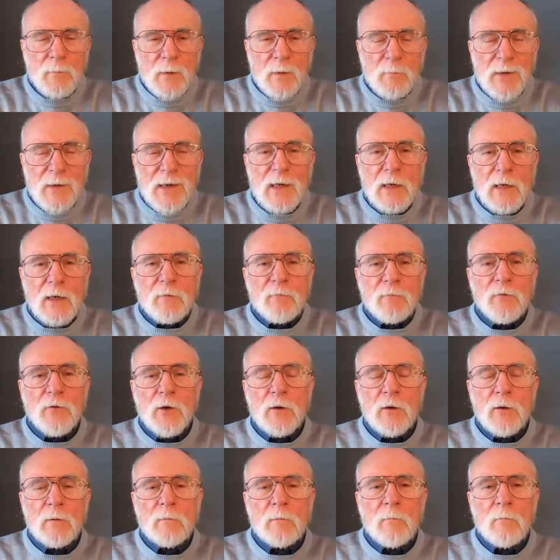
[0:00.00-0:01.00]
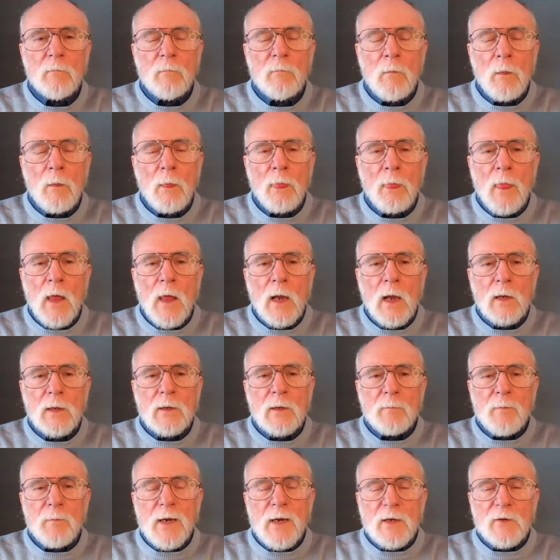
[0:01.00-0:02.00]
be meaningful,
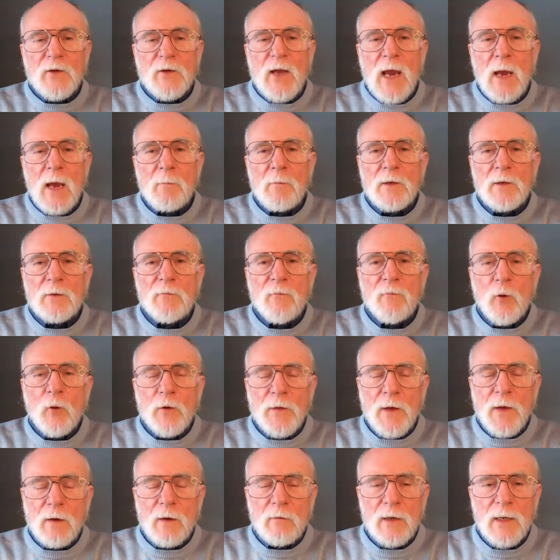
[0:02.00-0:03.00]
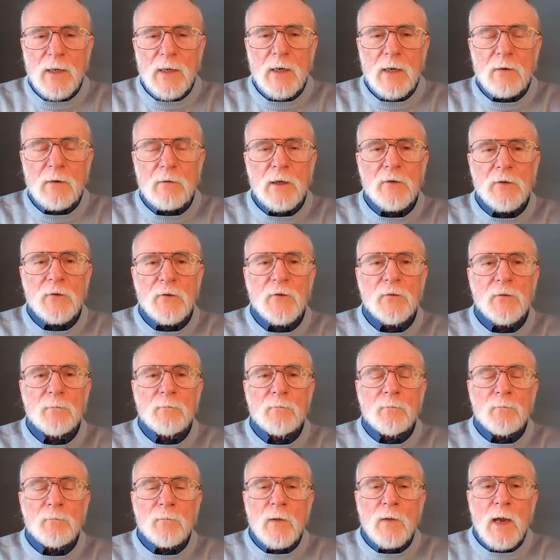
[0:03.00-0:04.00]
can be examined for their adherence
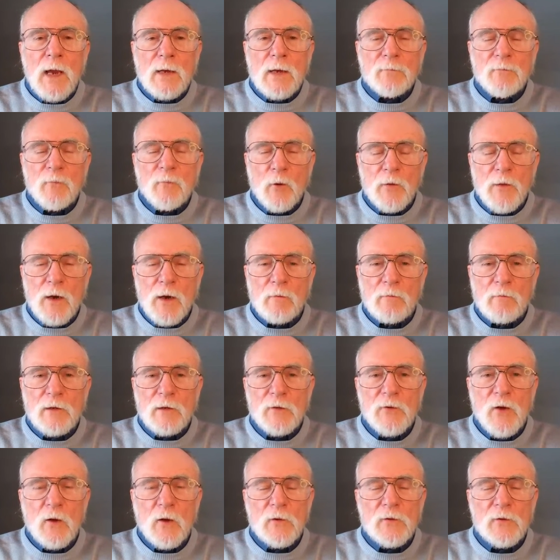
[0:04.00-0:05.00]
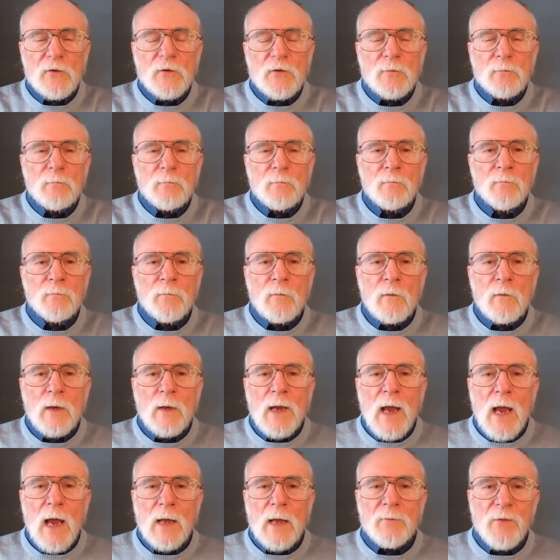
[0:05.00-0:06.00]
and for their results,
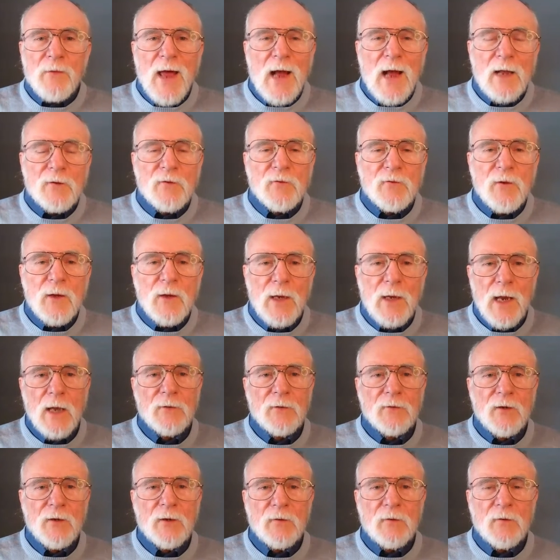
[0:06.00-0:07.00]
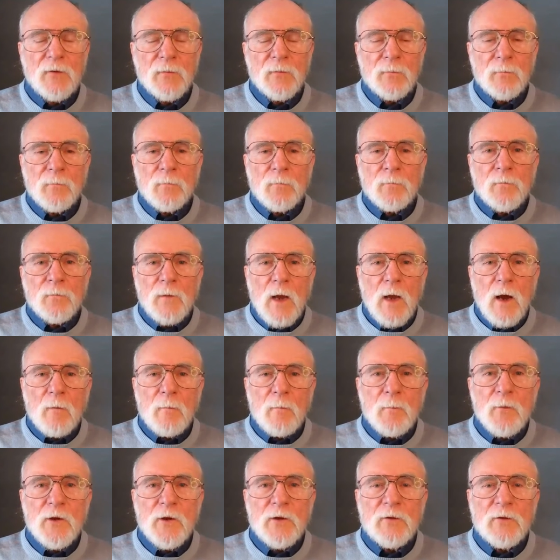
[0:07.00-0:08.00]
and that's the essence
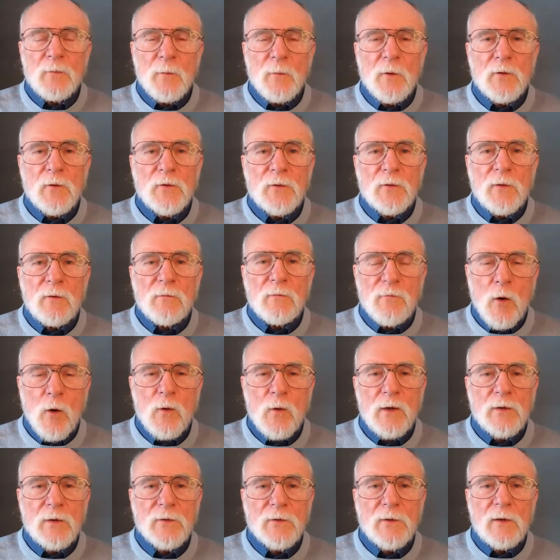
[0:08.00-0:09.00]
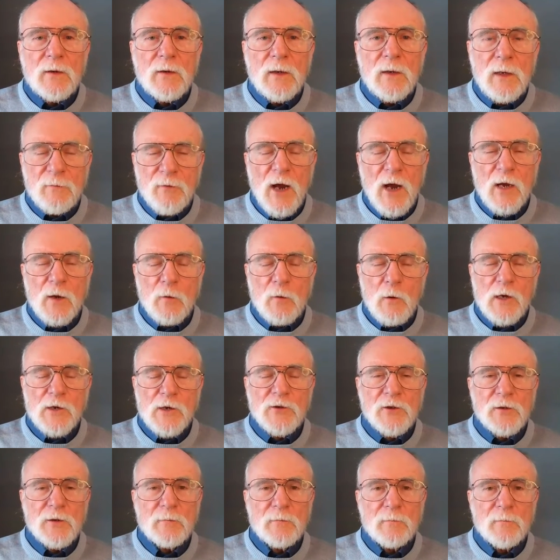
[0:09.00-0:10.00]
of principles-focused
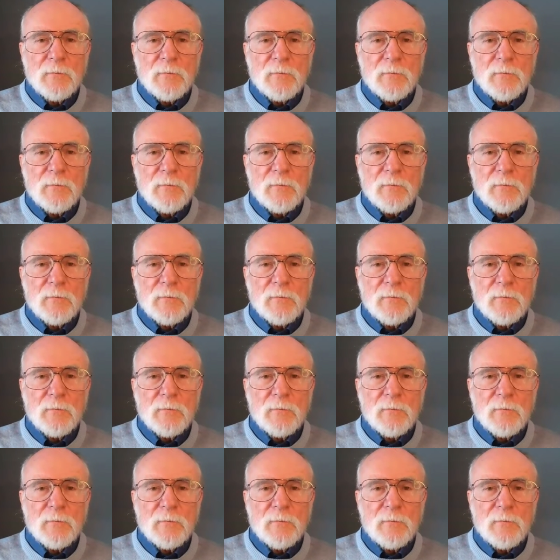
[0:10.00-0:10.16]
evaluation.